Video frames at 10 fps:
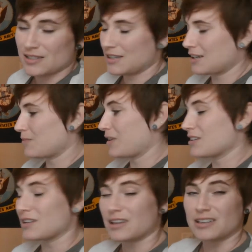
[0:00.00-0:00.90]

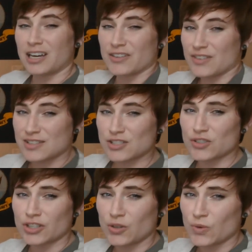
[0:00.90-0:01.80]
And a lot of us
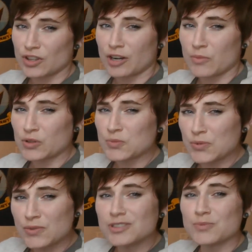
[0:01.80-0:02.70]
struggle with our multiples,